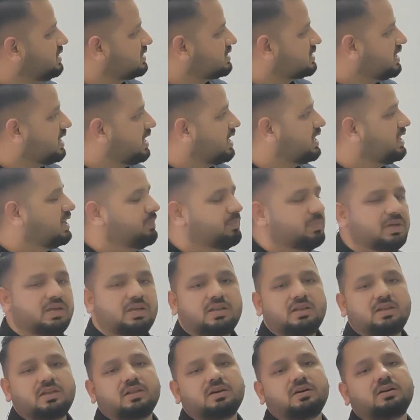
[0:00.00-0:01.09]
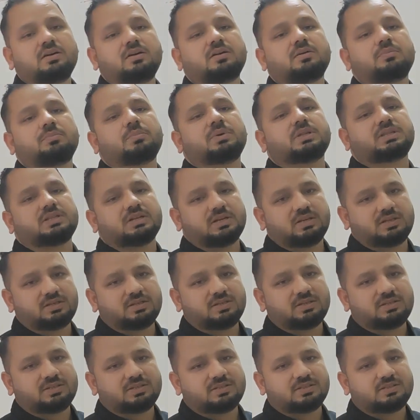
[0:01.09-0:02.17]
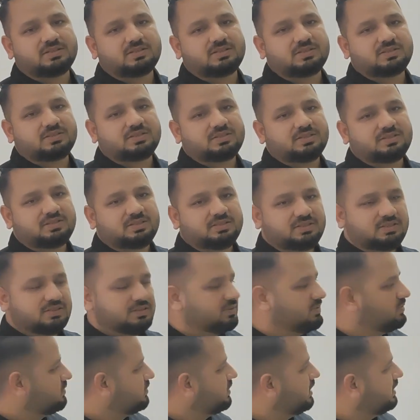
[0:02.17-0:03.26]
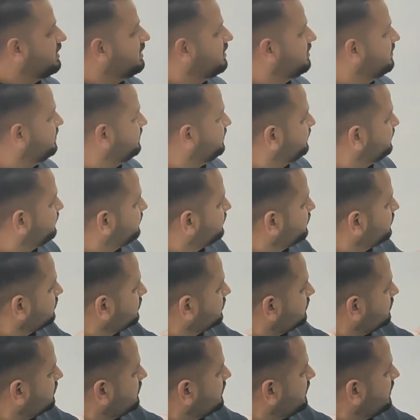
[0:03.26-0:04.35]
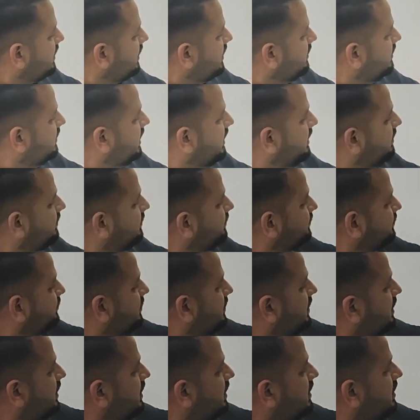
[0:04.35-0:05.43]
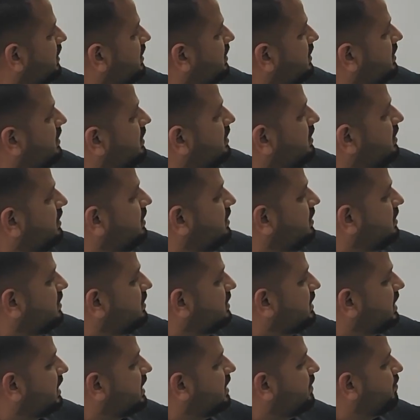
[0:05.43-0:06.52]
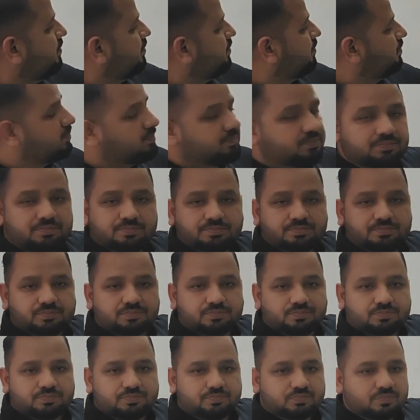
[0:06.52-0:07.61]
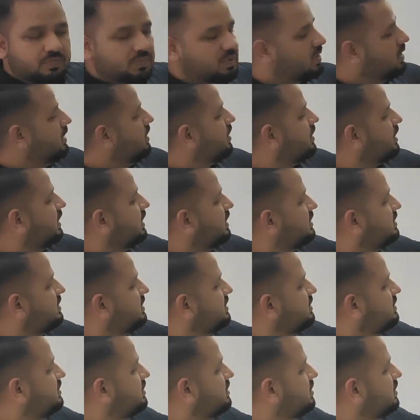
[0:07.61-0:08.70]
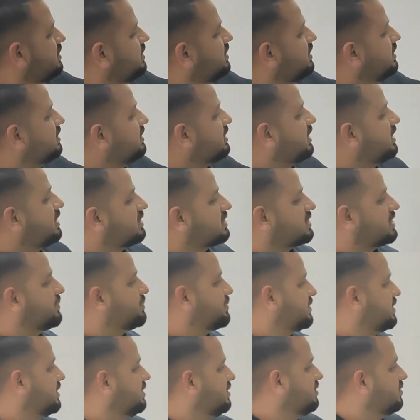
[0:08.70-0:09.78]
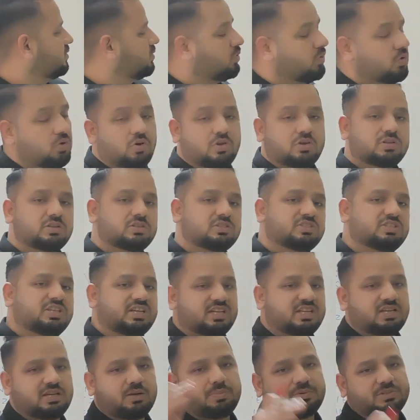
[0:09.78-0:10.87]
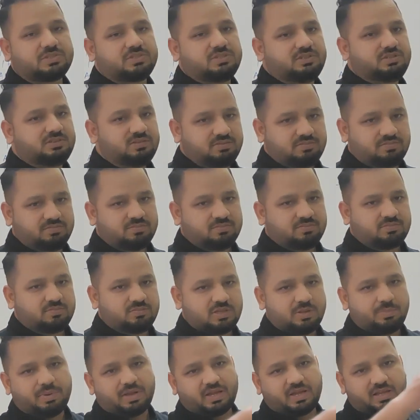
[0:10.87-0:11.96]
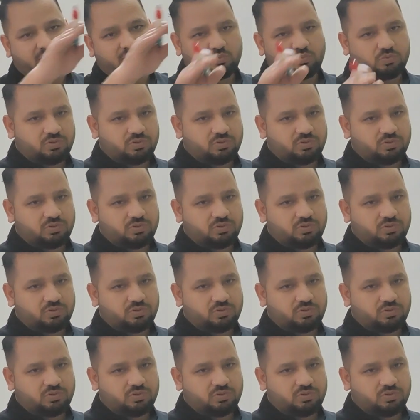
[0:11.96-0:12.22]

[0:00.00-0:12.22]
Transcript: animés le matin. Right? Then, second condition is in the description or setting up a scene, the background.